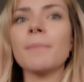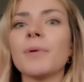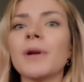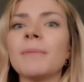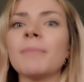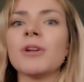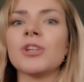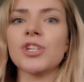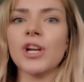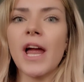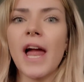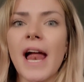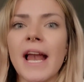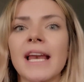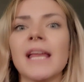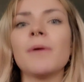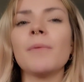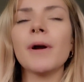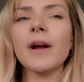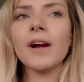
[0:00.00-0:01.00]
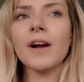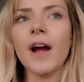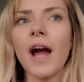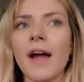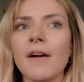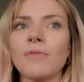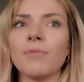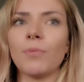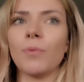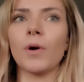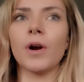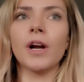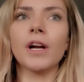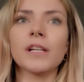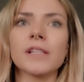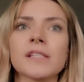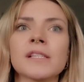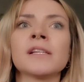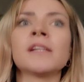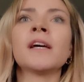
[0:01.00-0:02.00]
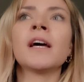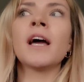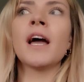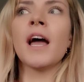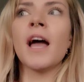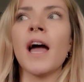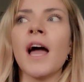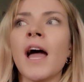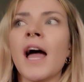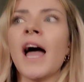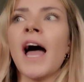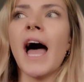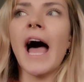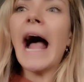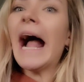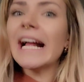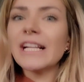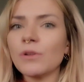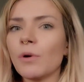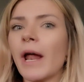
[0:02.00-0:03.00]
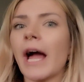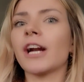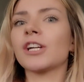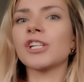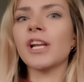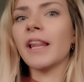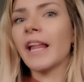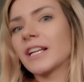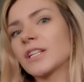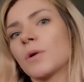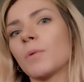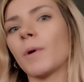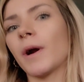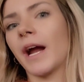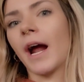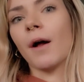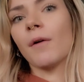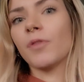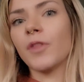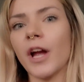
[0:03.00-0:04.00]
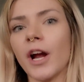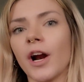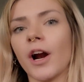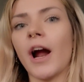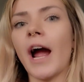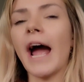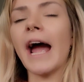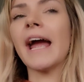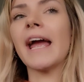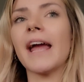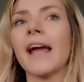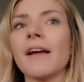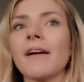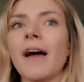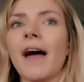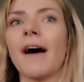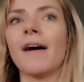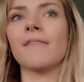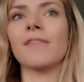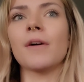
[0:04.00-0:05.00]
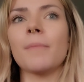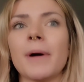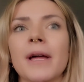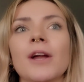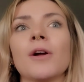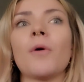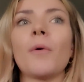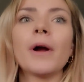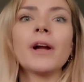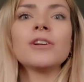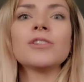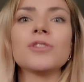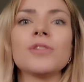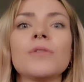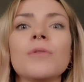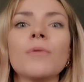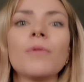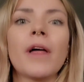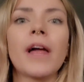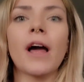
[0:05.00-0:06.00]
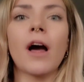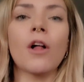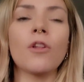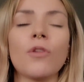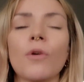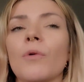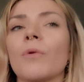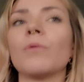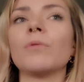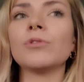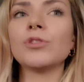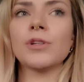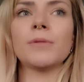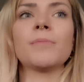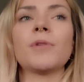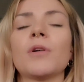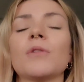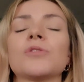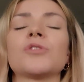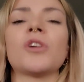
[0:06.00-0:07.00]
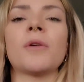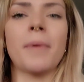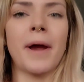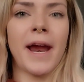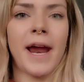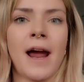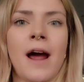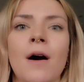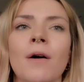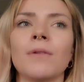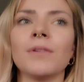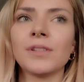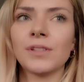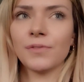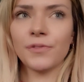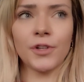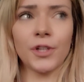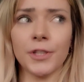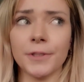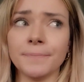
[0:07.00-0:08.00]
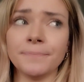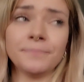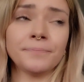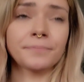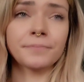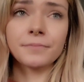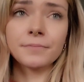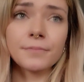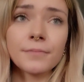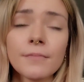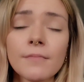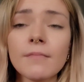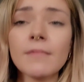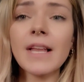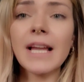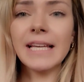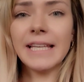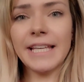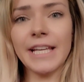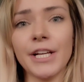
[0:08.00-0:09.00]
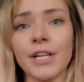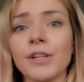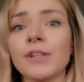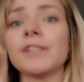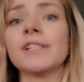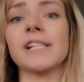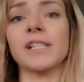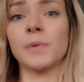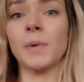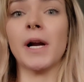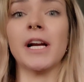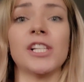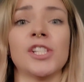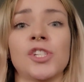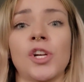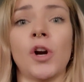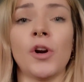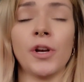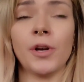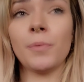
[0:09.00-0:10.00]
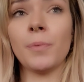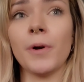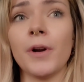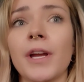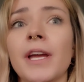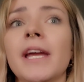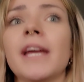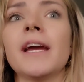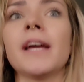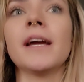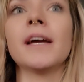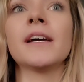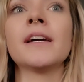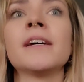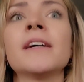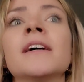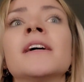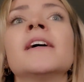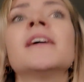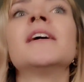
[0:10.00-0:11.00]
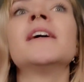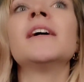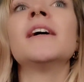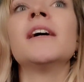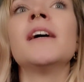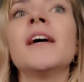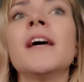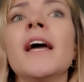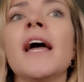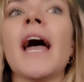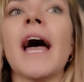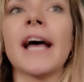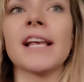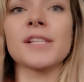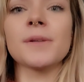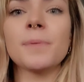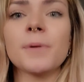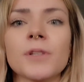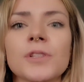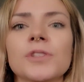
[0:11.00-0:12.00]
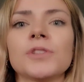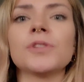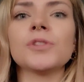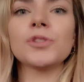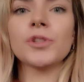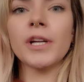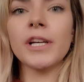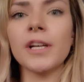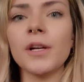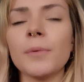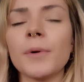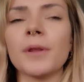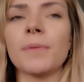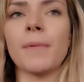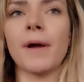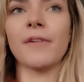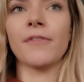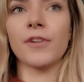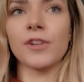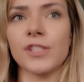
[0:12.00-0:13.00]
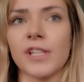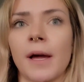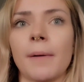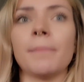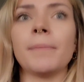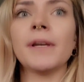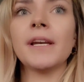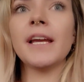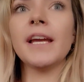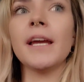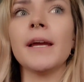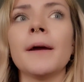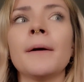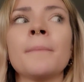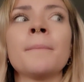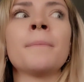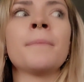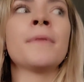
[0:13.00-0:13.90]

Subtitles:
that pretty much anywhere I've worked, I don't actually like to work out there. I have been going to like a local gym closer to my house for years. It's where I started working as a personal trainer with my first company.